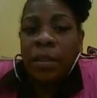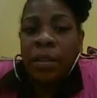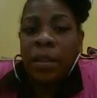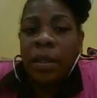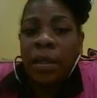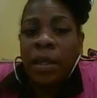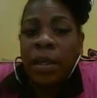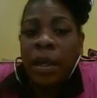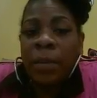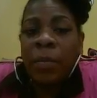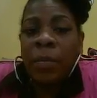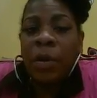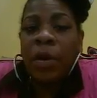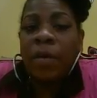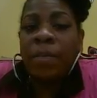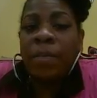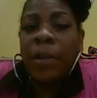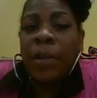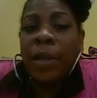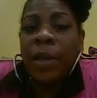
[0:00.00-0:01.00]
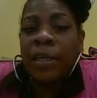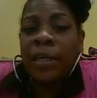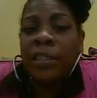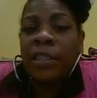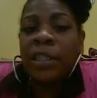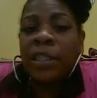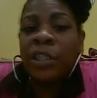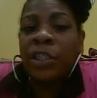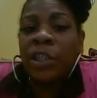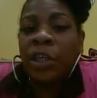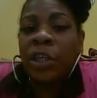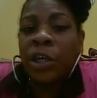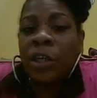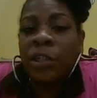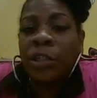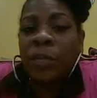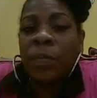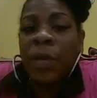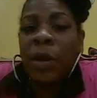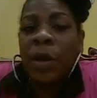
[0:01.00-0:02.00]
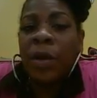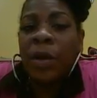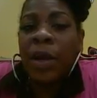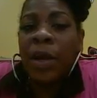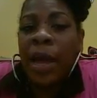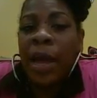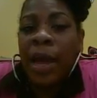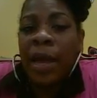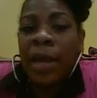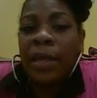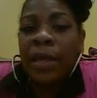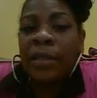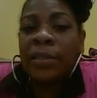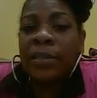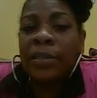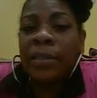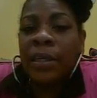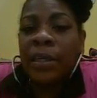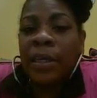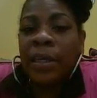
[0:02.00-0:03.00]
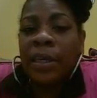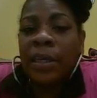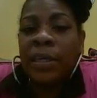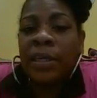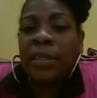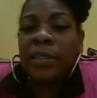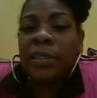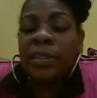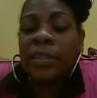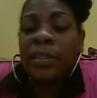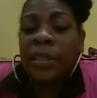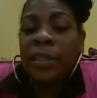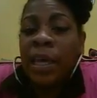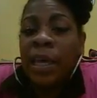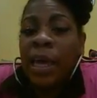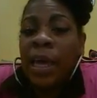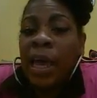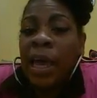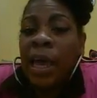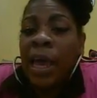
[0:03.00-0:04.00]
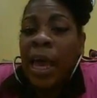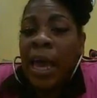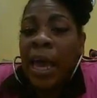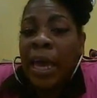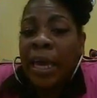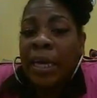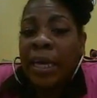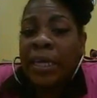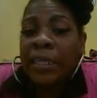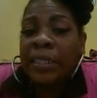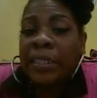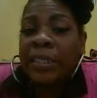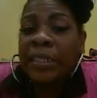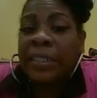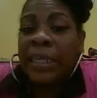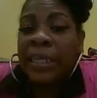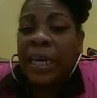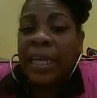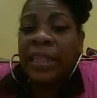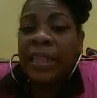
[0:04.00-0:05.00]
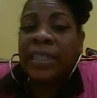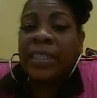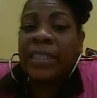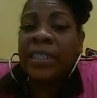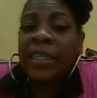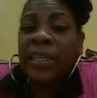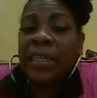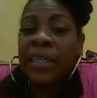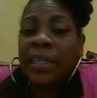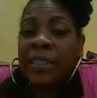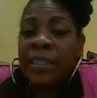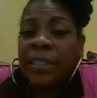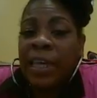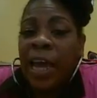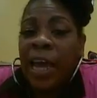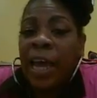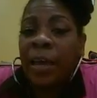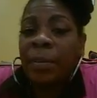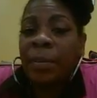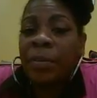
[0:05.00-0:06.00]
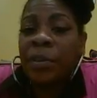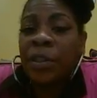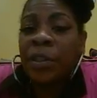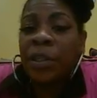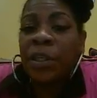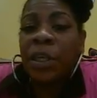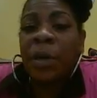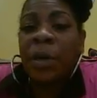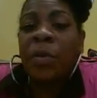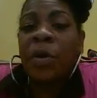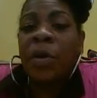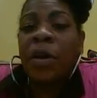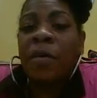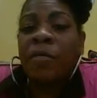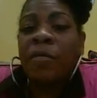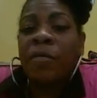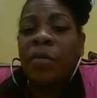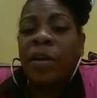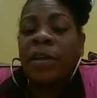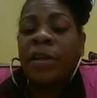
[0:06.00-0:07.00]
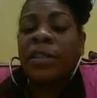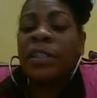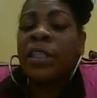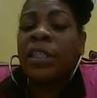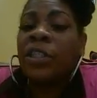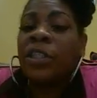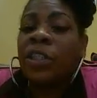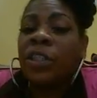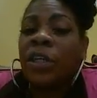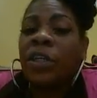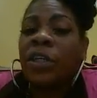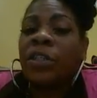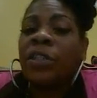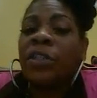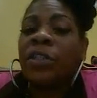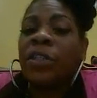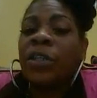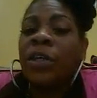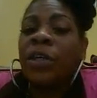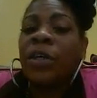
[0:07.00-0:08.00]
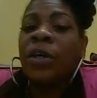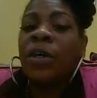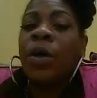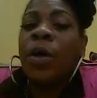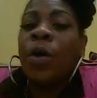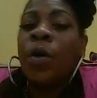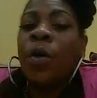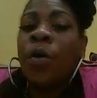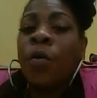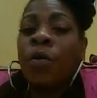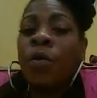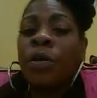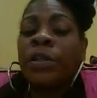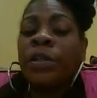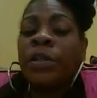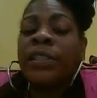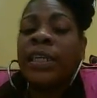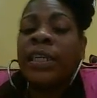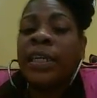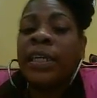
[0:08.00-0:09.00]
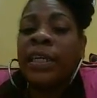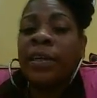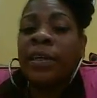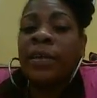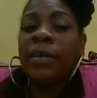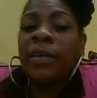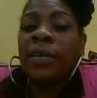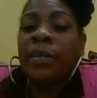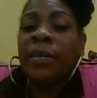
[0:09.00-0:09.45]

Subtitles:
The number of black t-shirts Mary has is 8/10 times the number of red t-shirts. Or D.